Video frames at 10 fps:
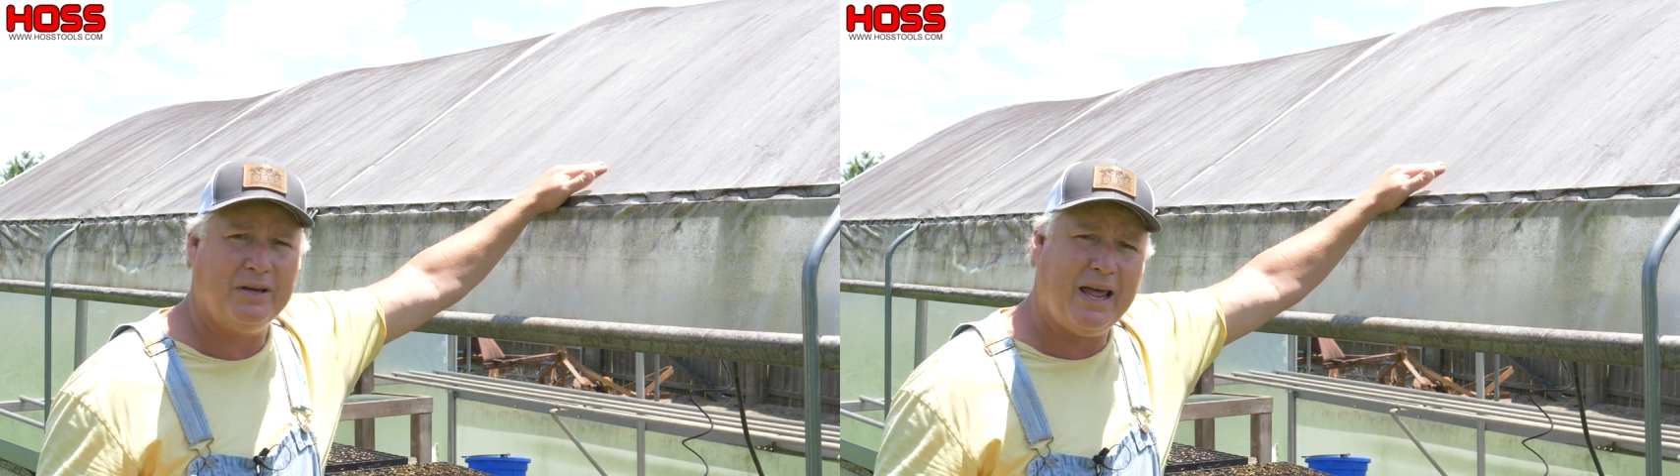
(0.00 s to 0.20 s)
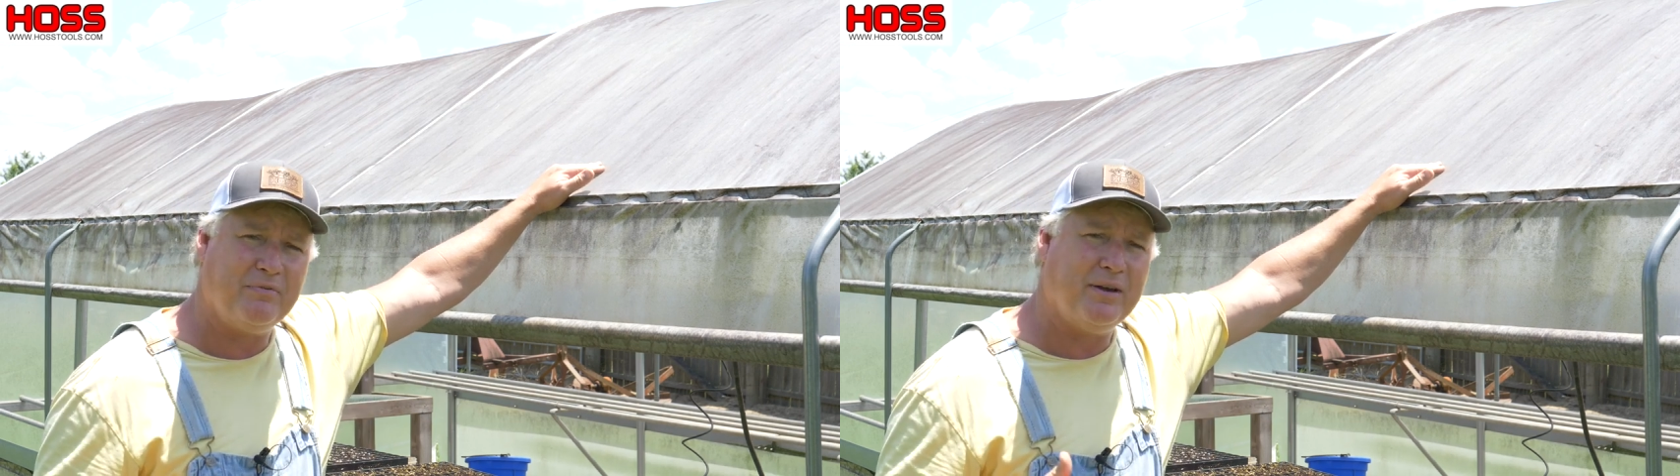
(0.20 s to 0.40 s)

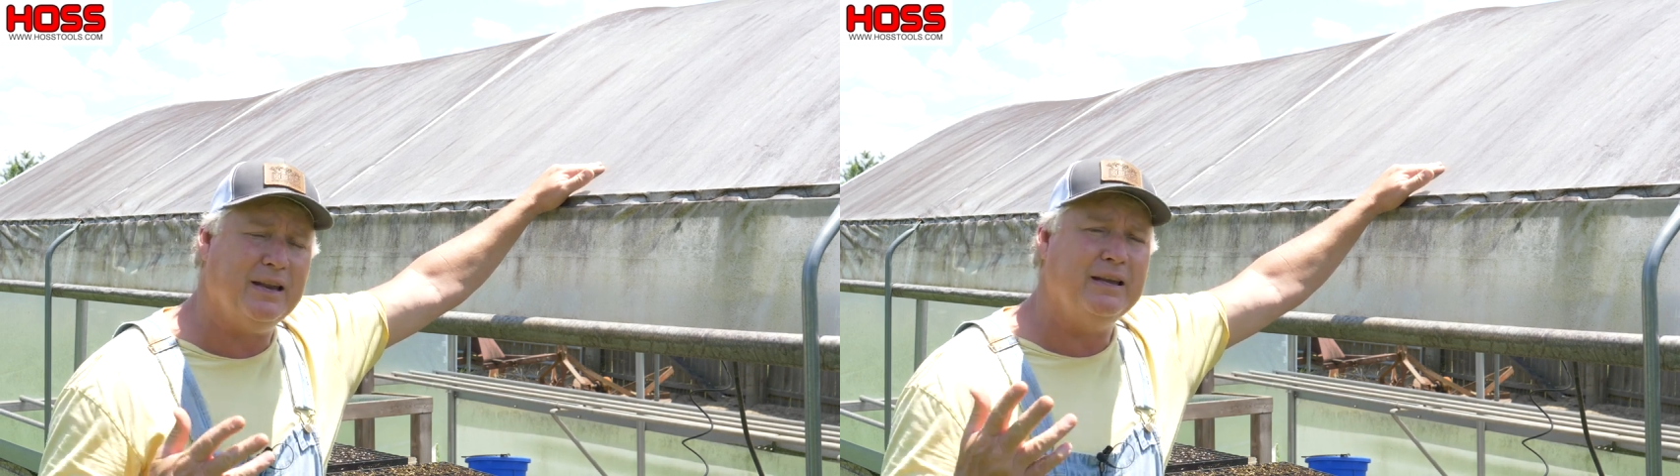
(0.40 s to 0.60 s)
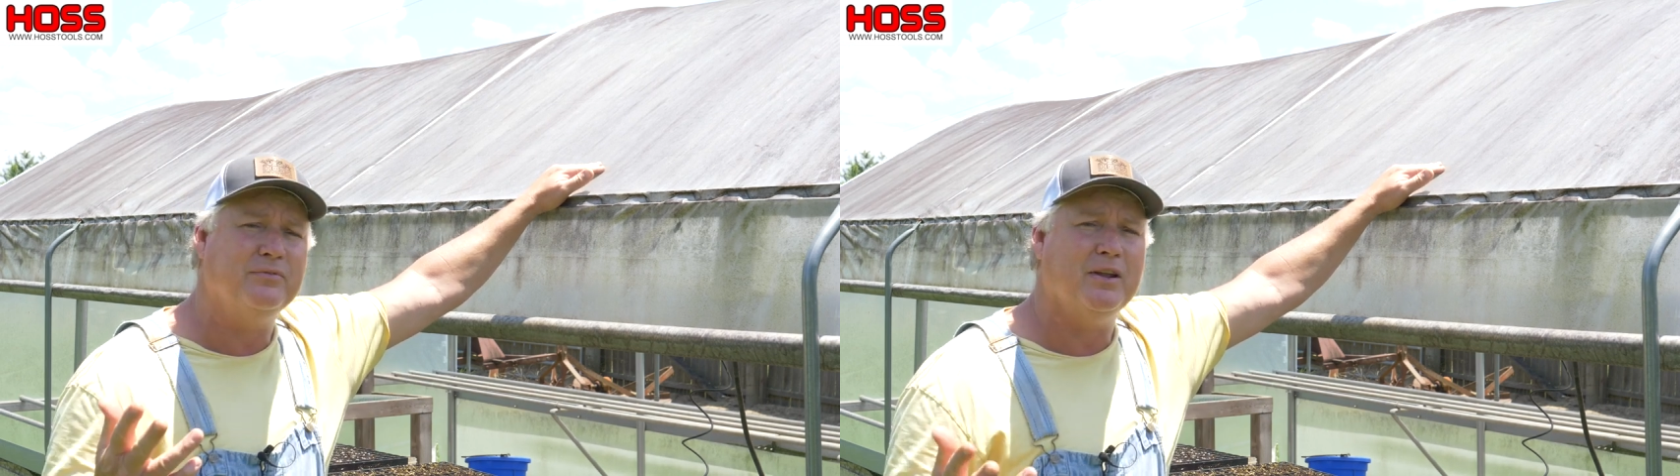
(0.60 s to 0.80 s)
Now, if I
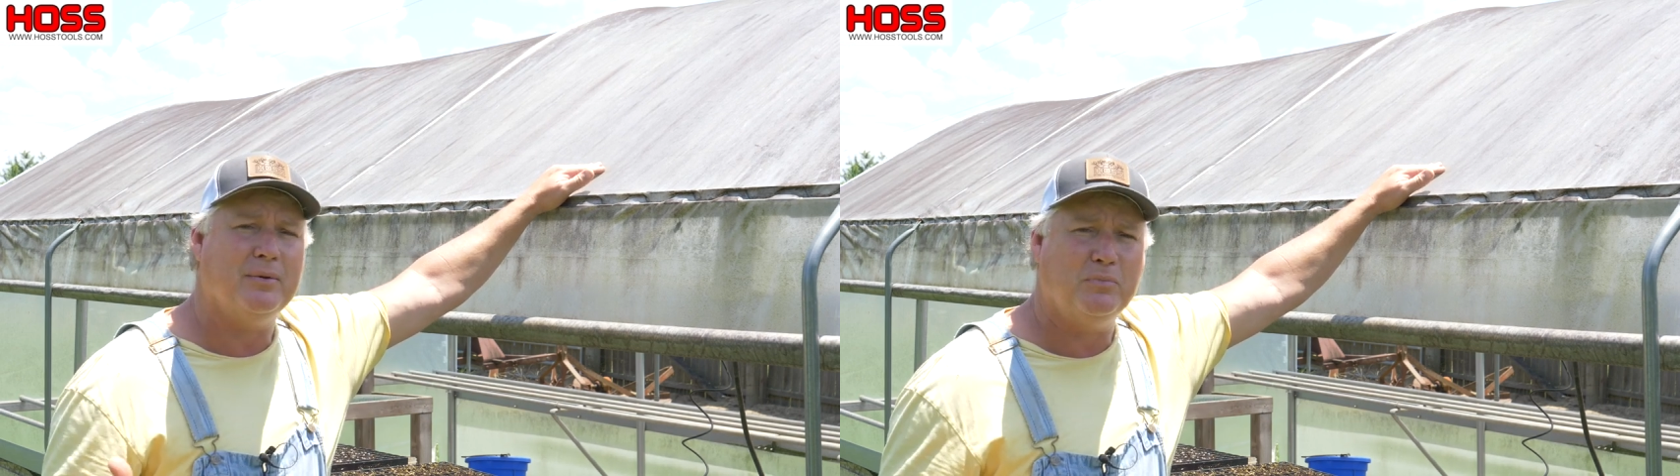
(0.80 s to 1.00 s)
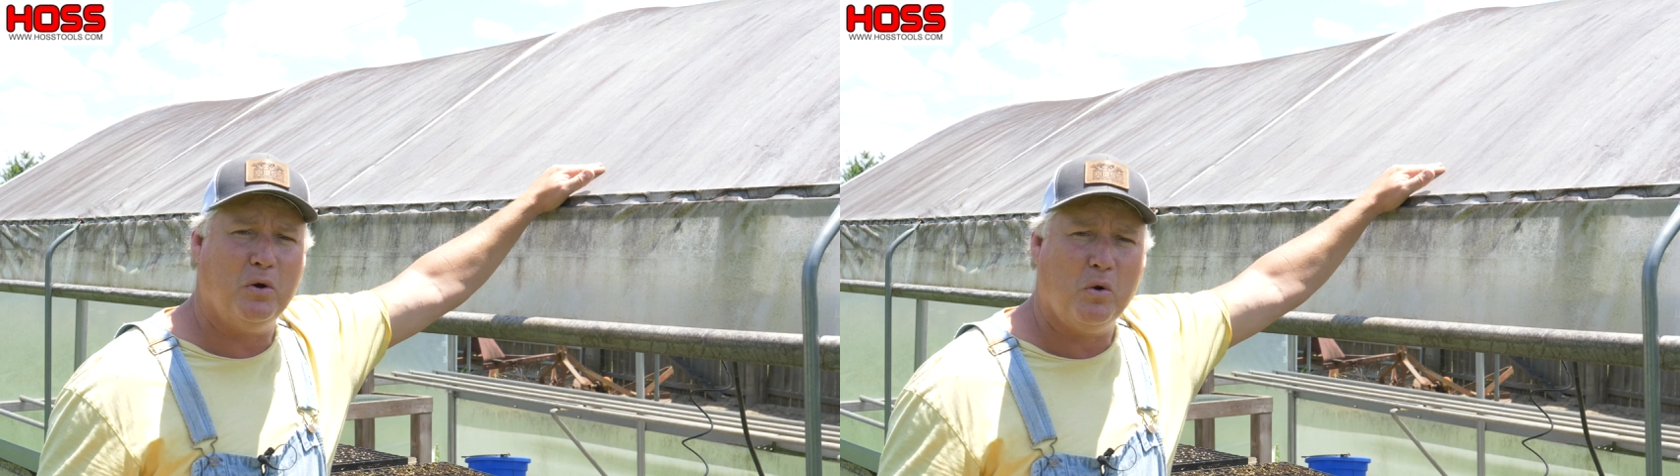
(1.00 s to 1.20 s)
lived
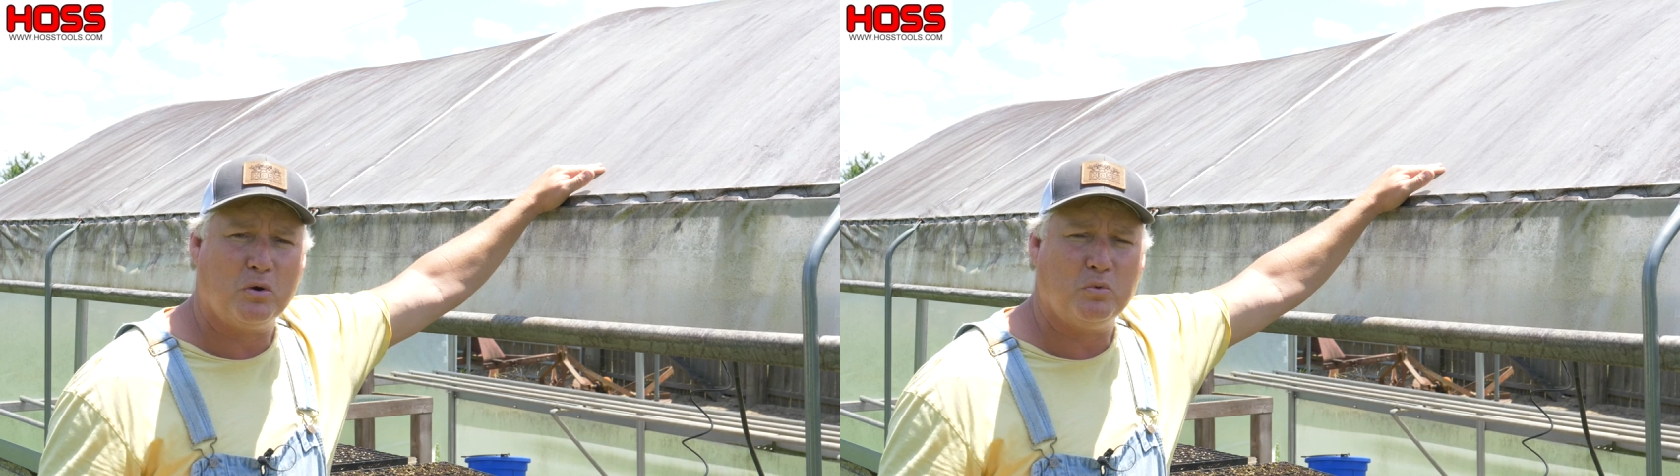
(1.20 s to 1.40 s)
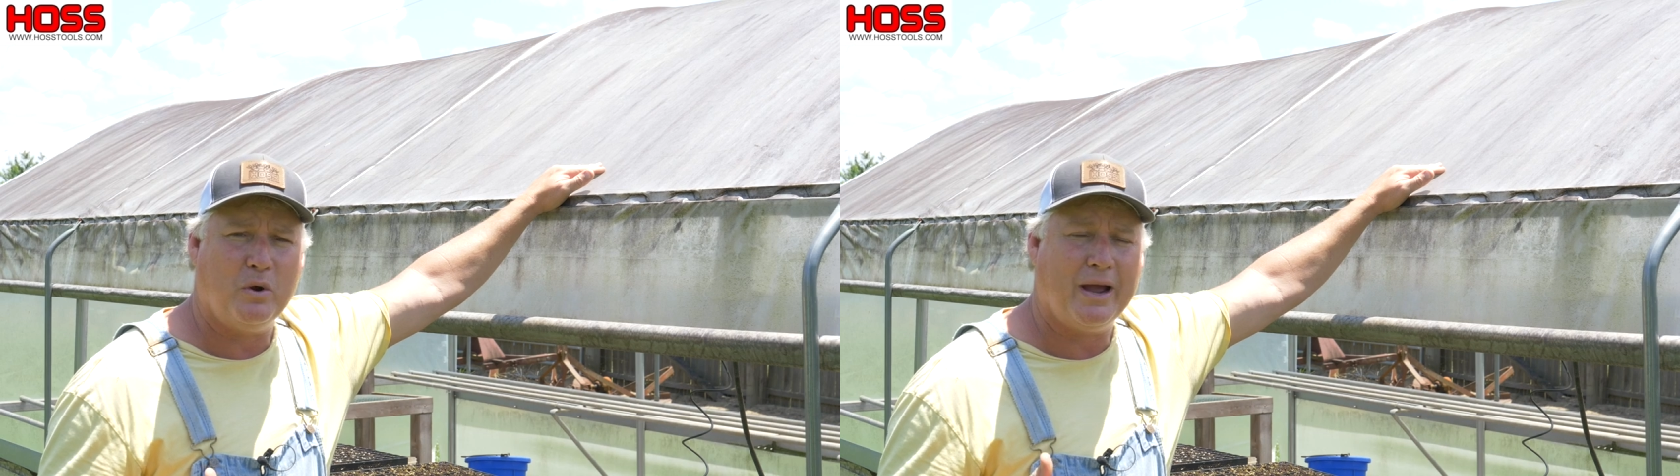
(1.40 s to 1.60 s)
up
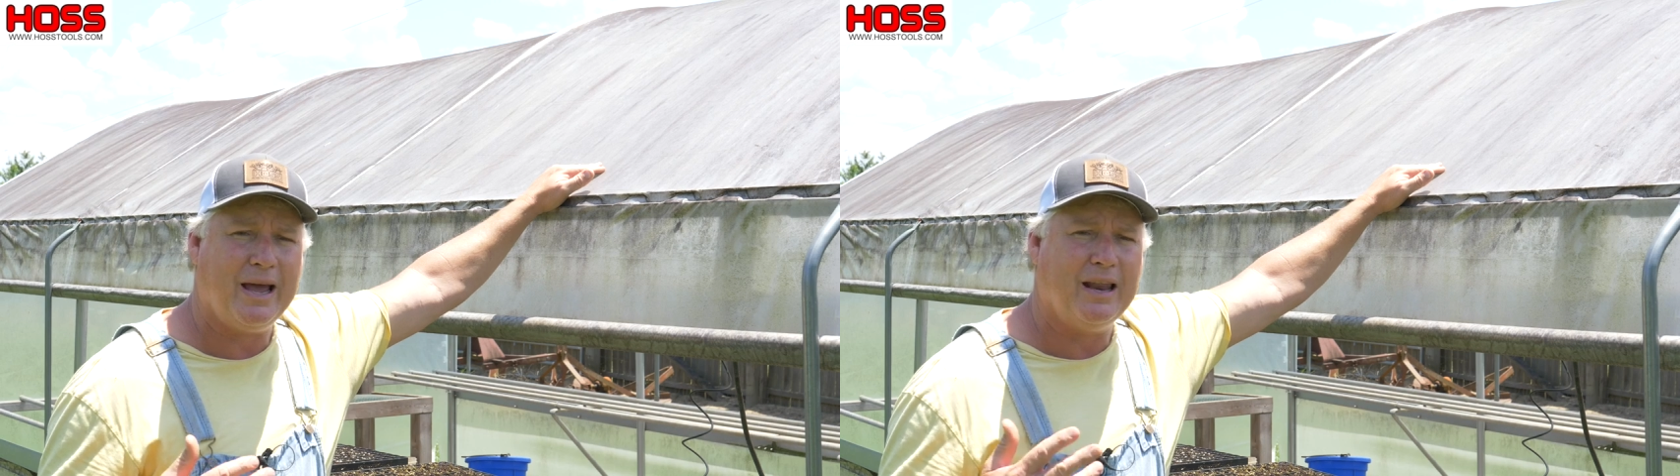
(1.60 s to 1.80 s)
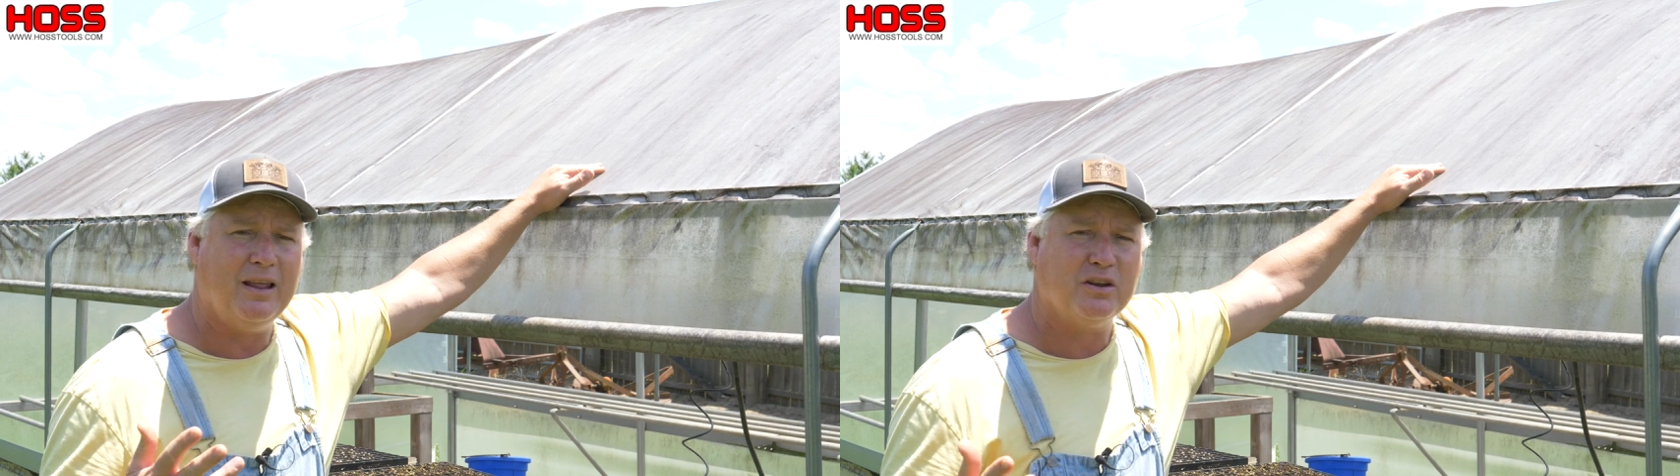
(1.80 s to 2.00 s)
north where I
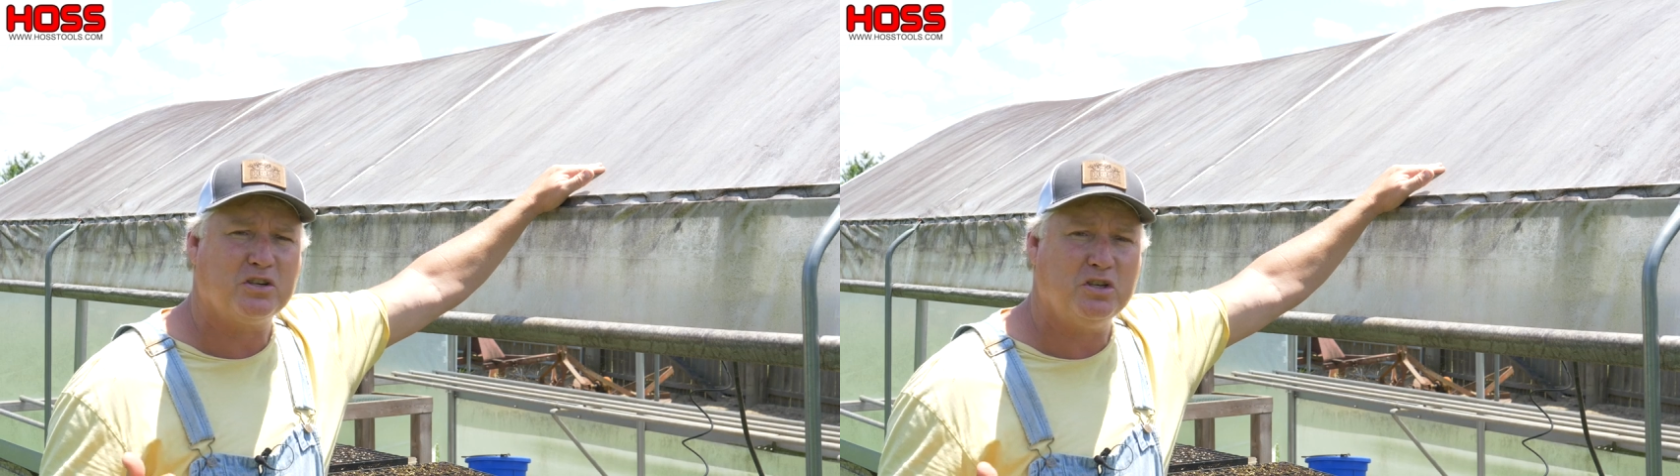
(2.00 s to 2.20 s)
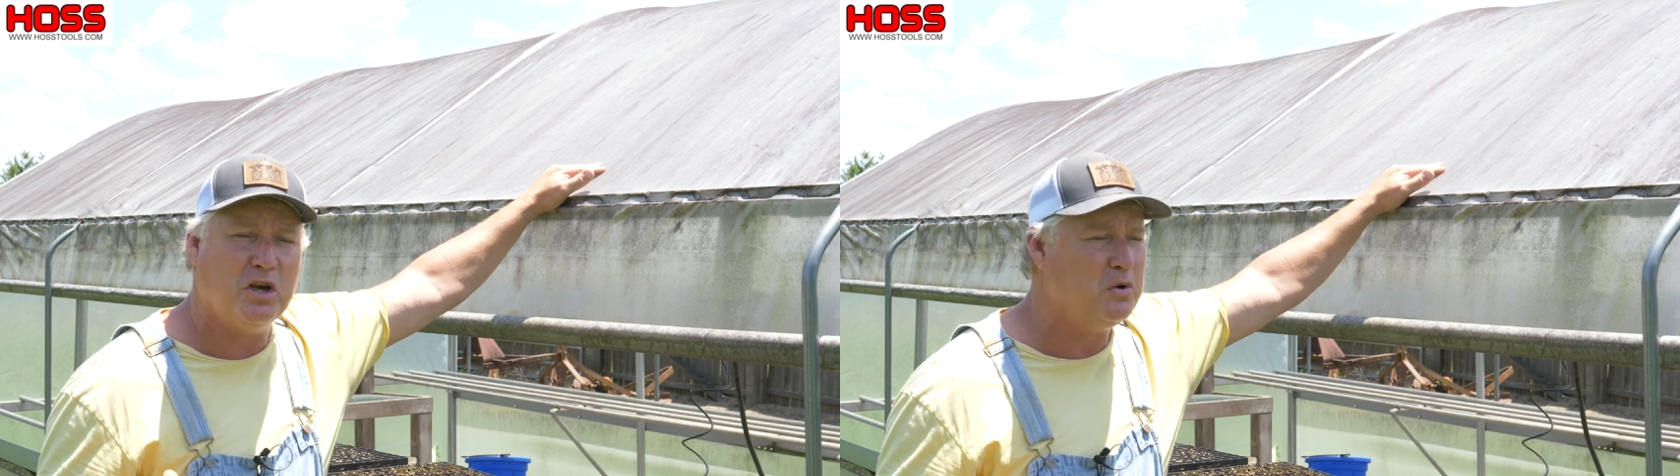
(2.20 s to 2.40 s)
got a lot of
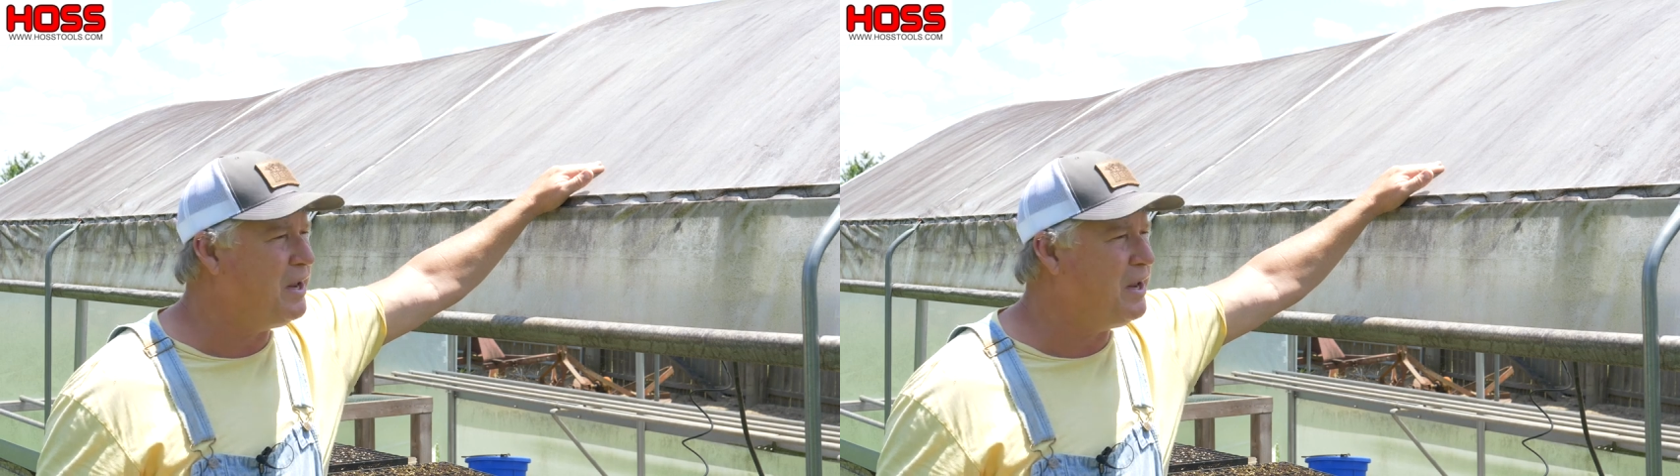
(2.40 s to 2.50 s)
snow